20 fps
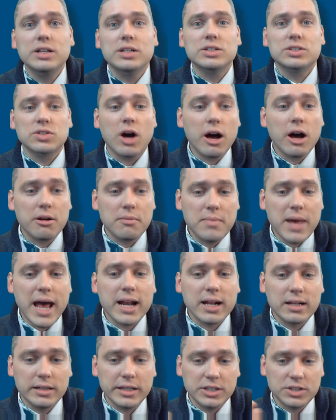So
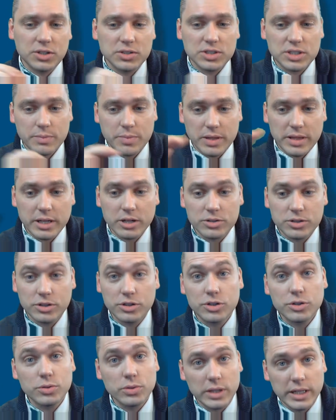automatically it shows up in their
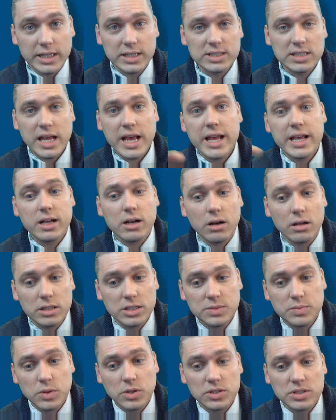to-do list, hey, call
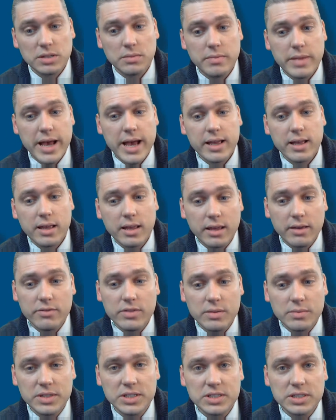this person back and give
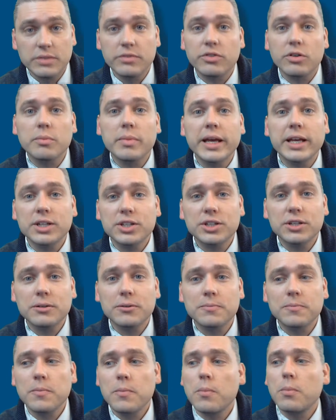them this
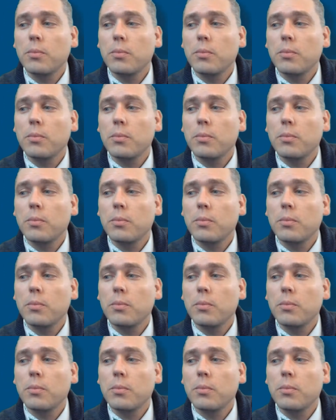information.